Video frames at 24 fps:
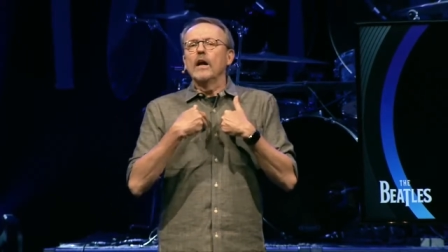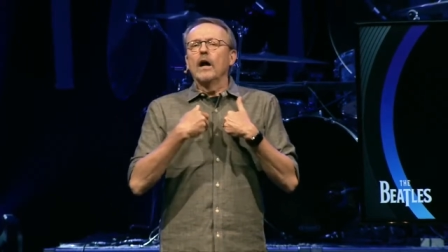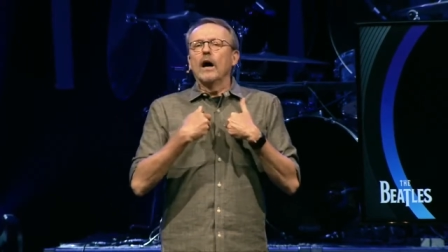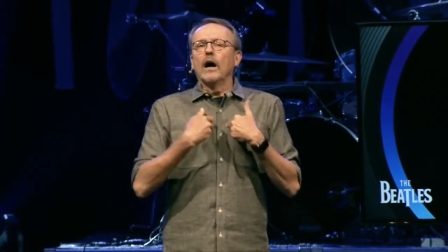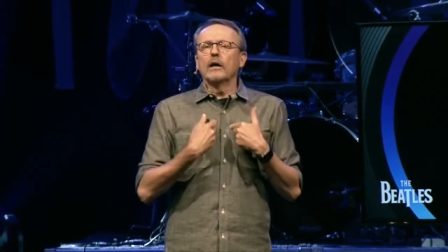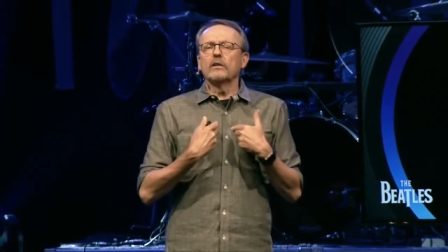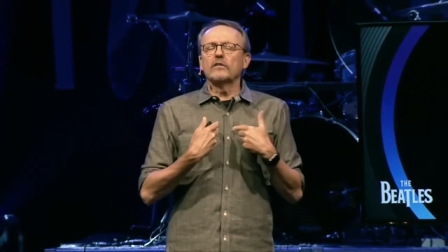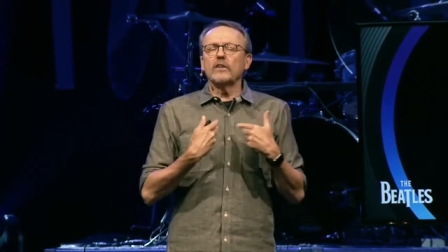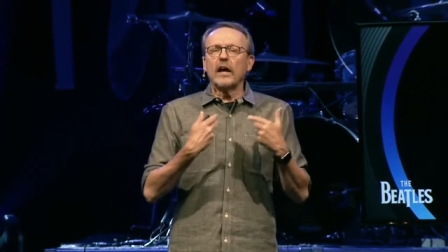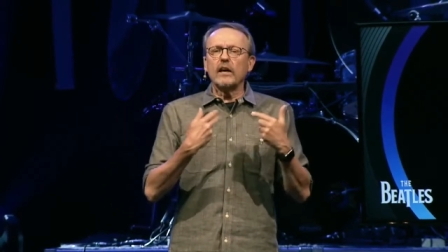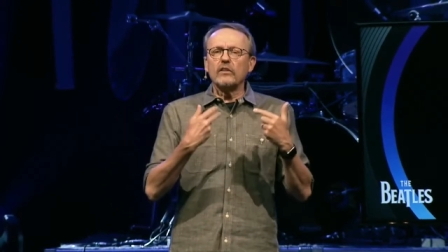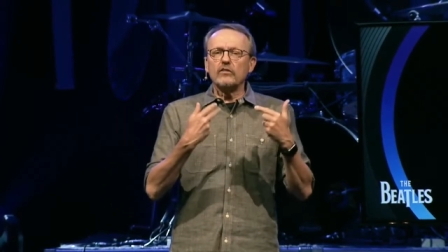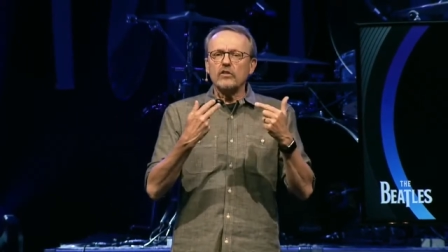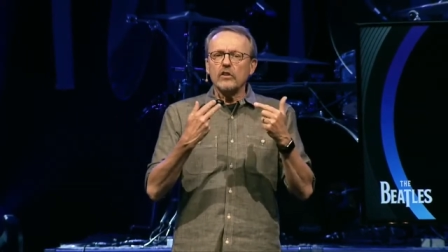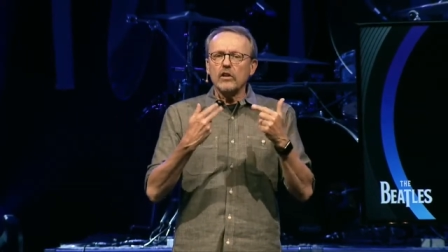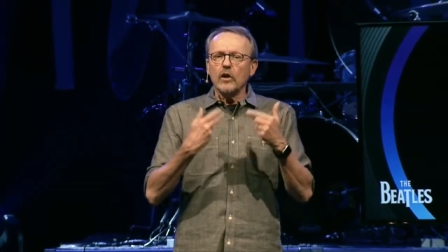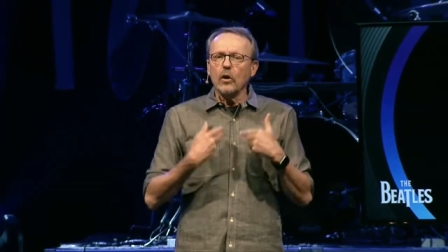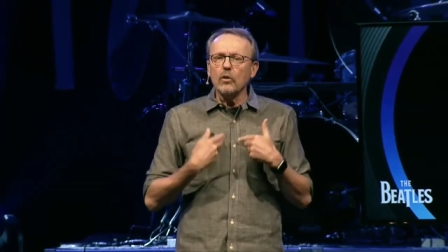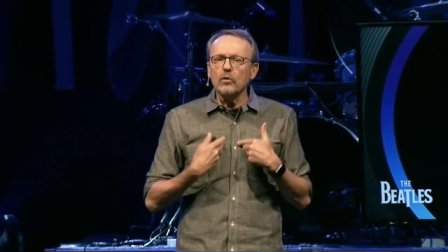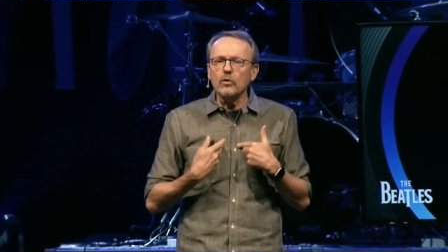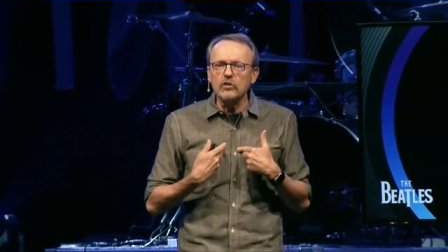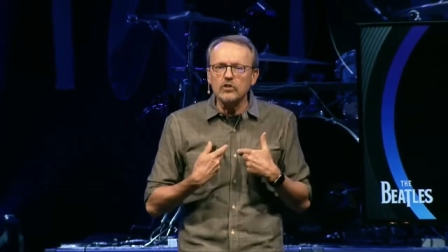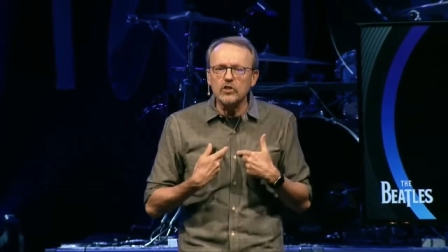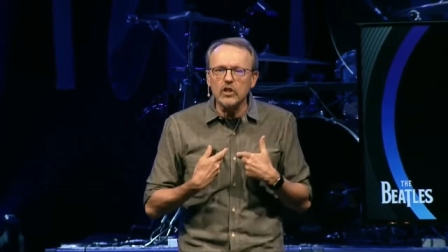as the
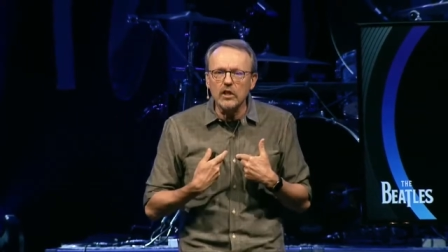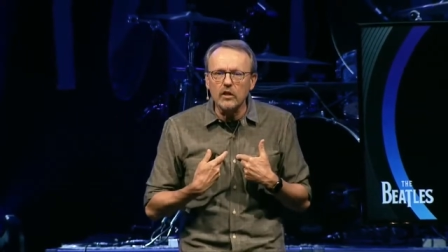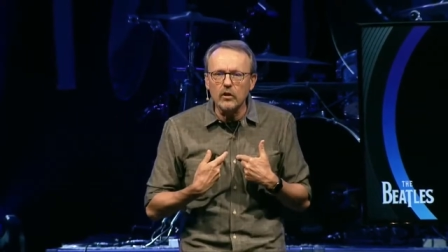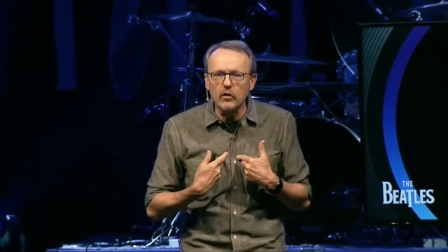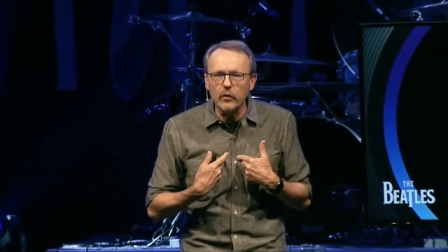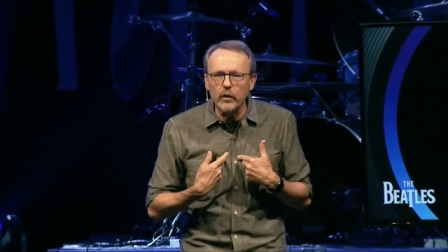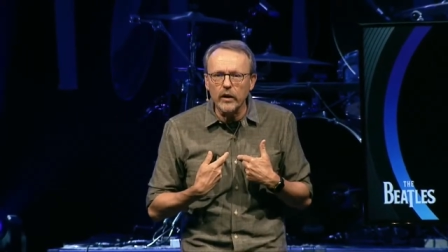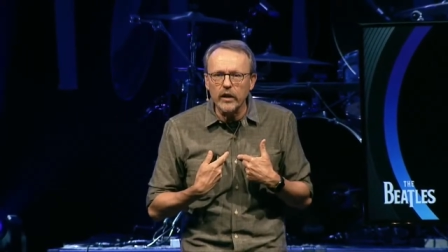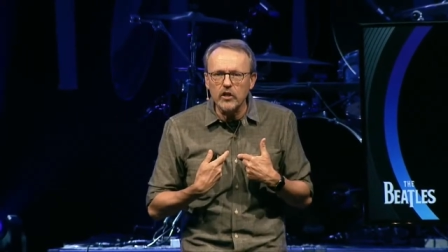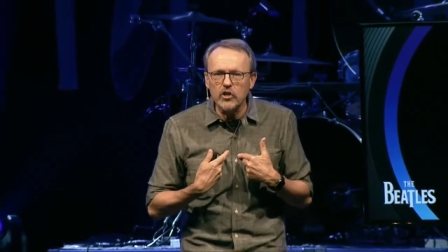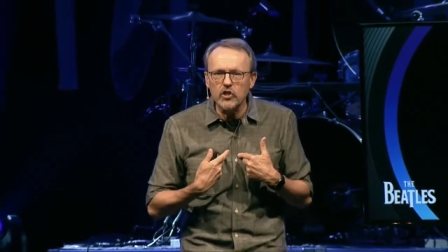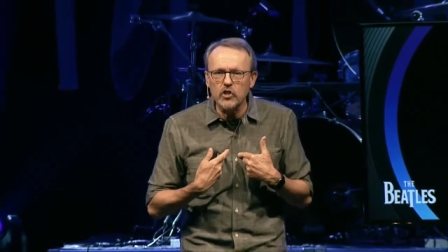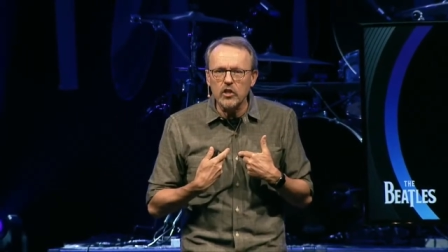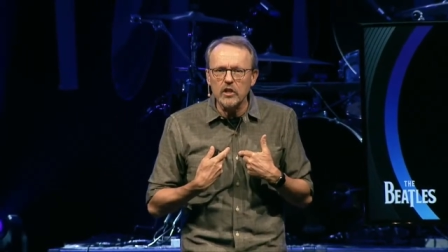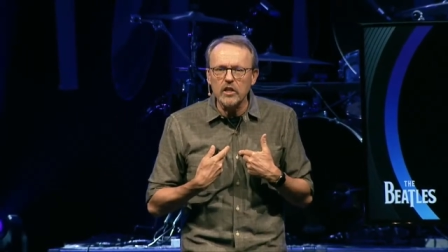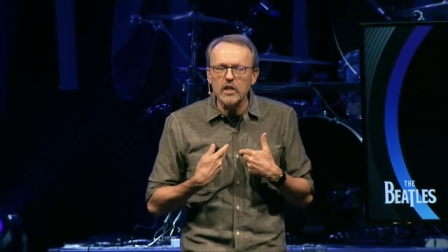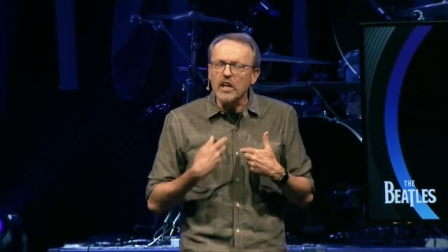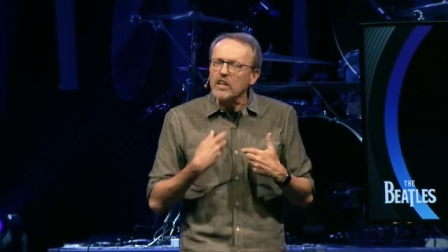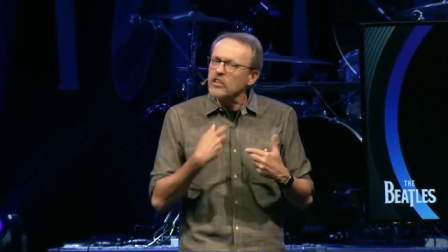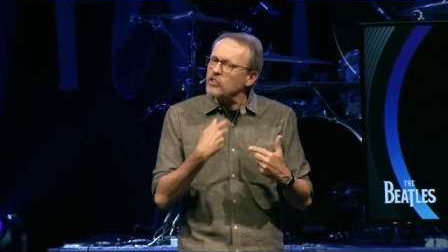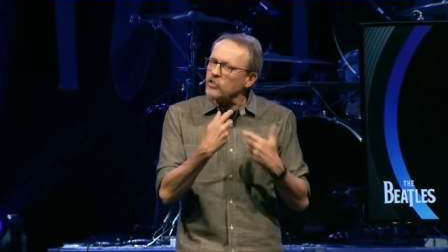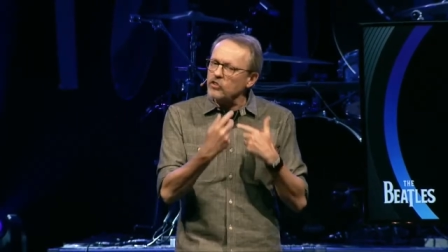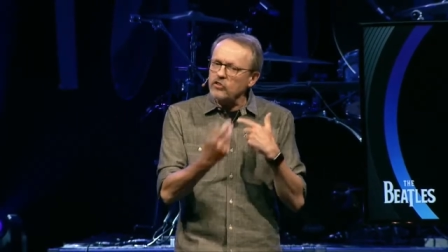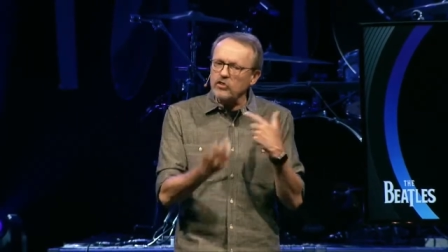older generation,
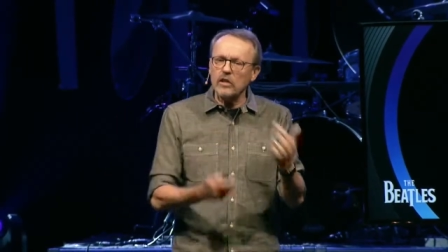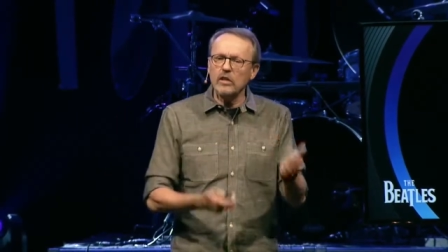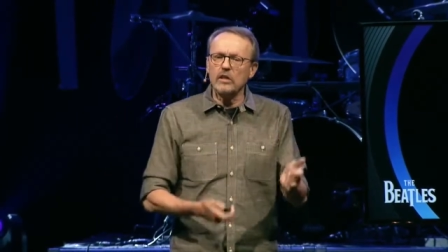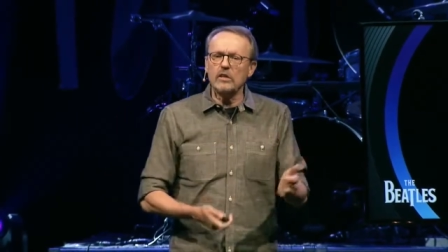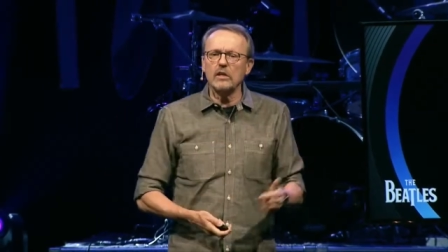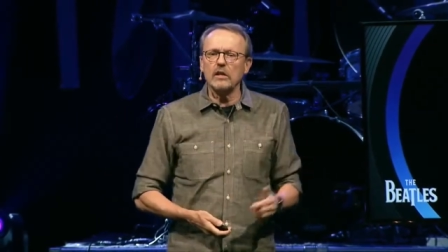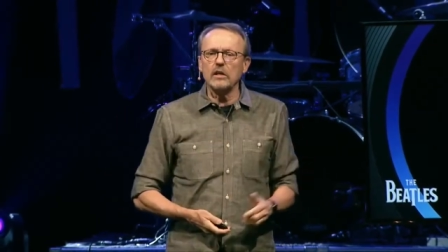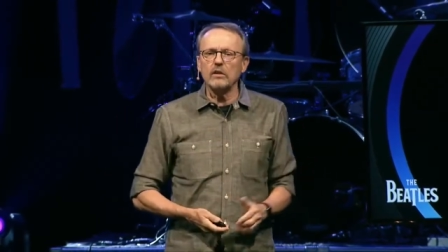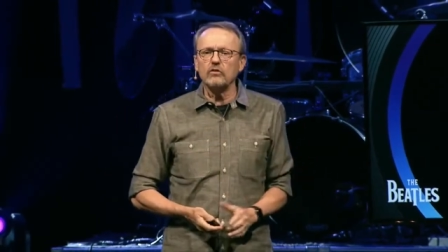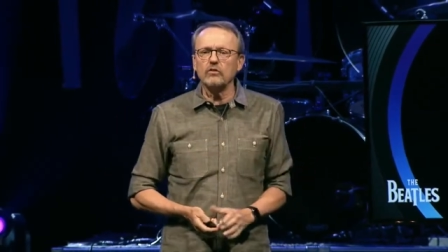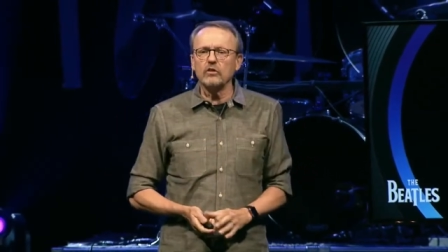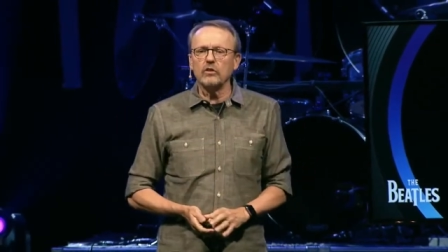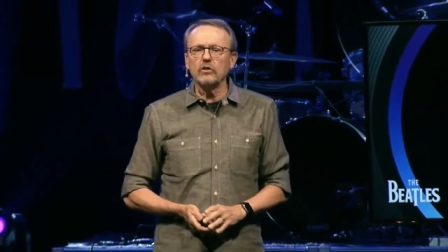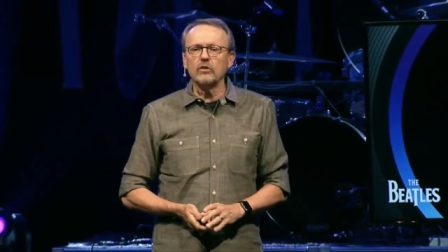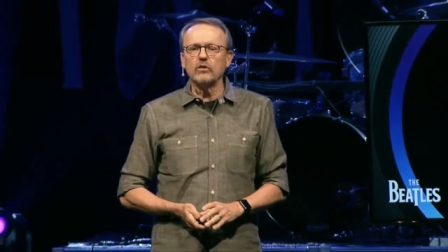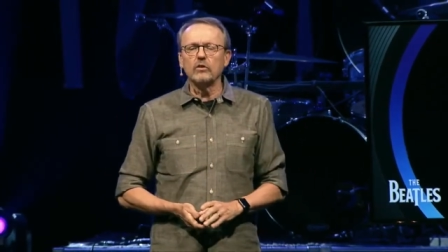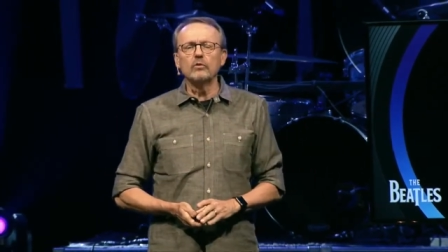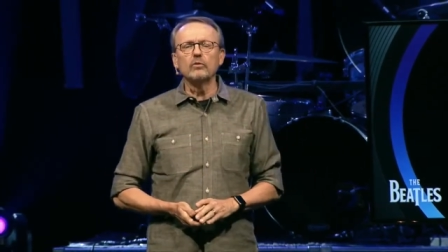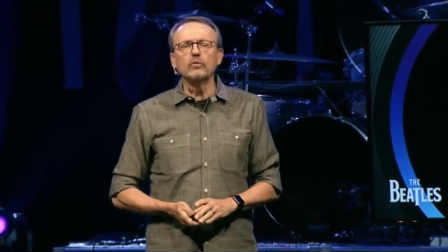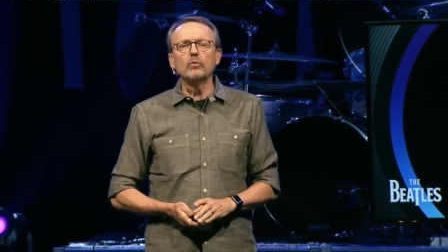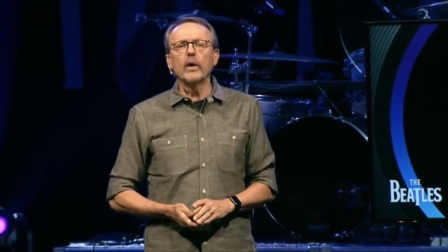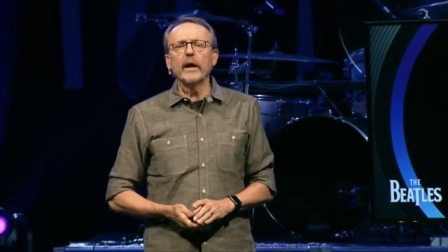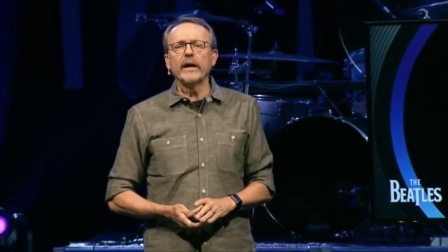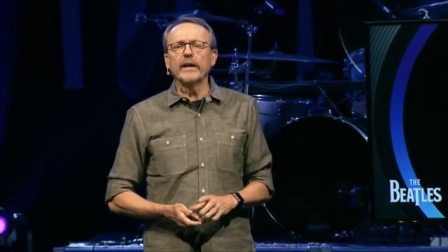to see things in a
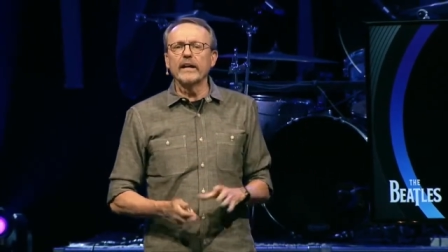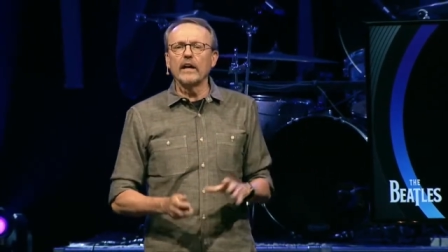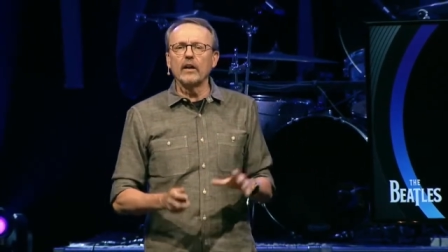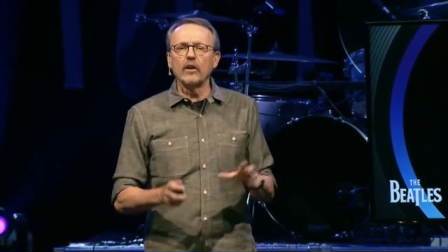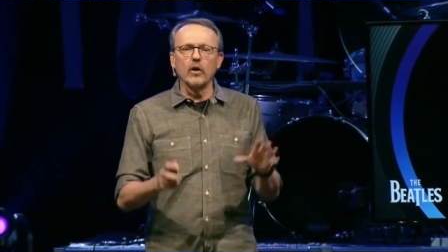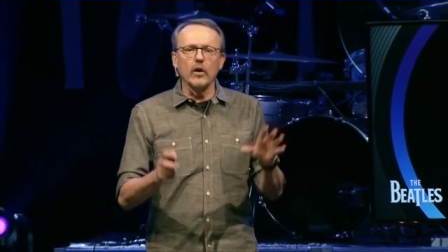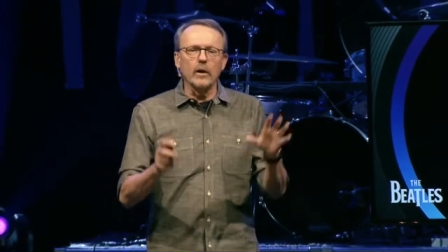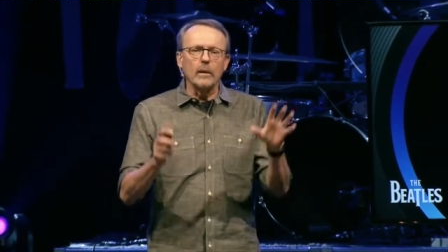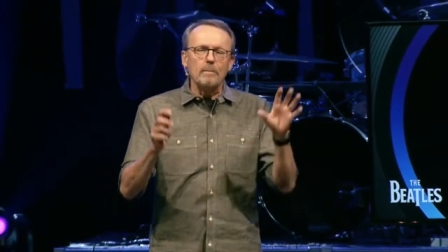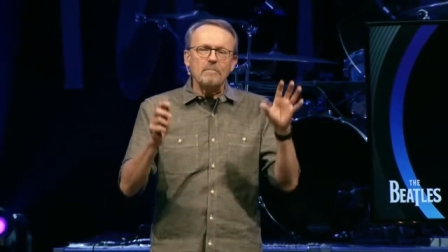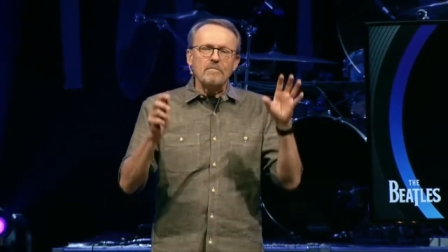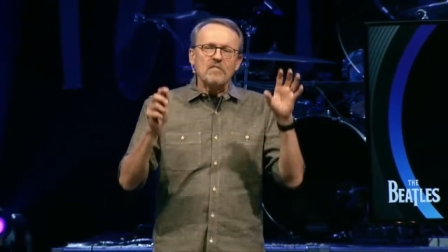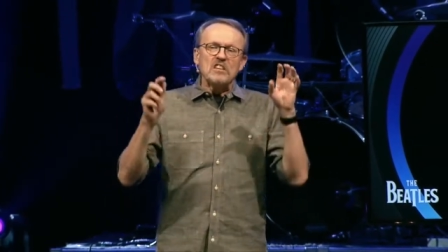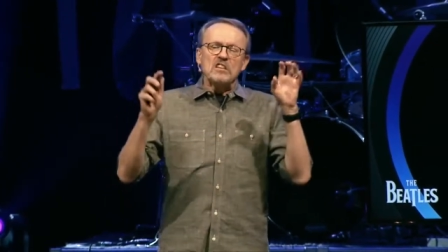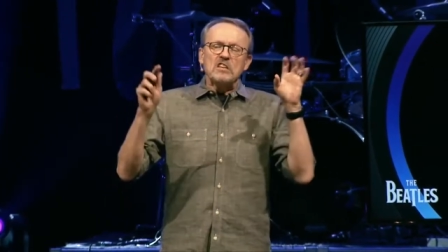new way. Now look,